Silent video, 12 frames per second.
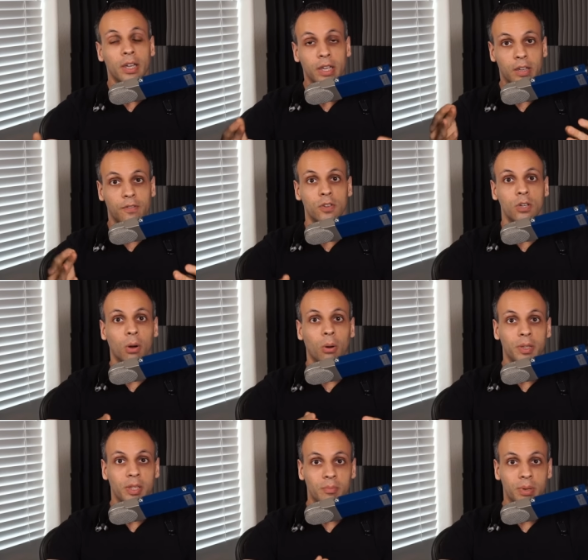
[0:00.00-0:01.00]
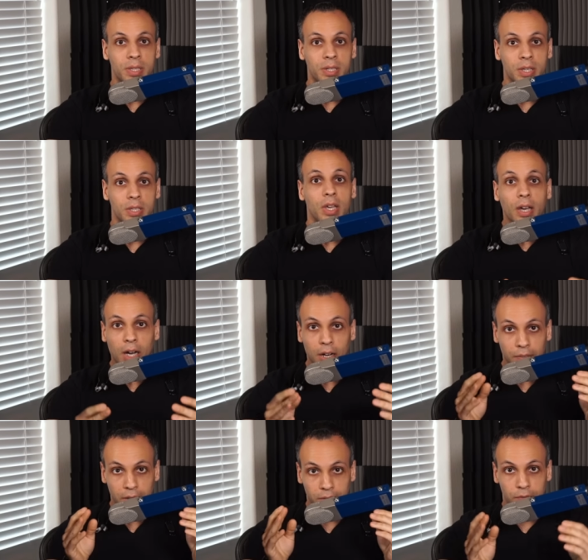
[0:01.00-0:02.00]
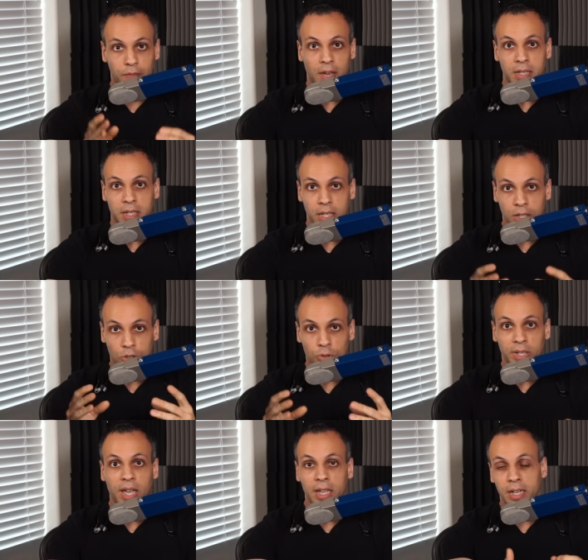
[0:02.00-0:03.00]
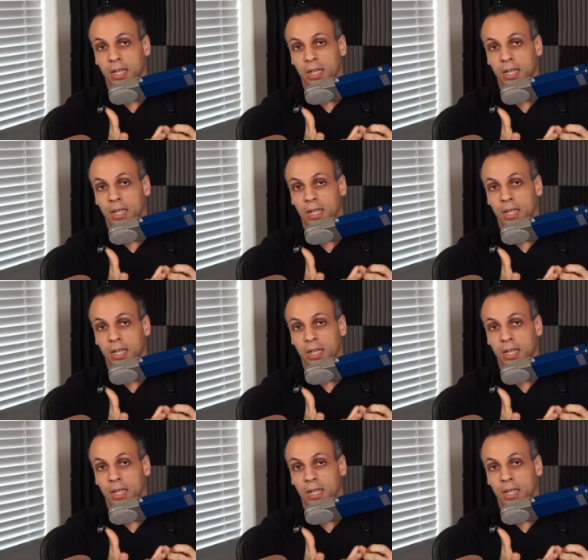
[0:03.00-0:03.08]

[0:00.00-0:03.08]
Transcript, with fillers: If you're in the business of inventing, creating,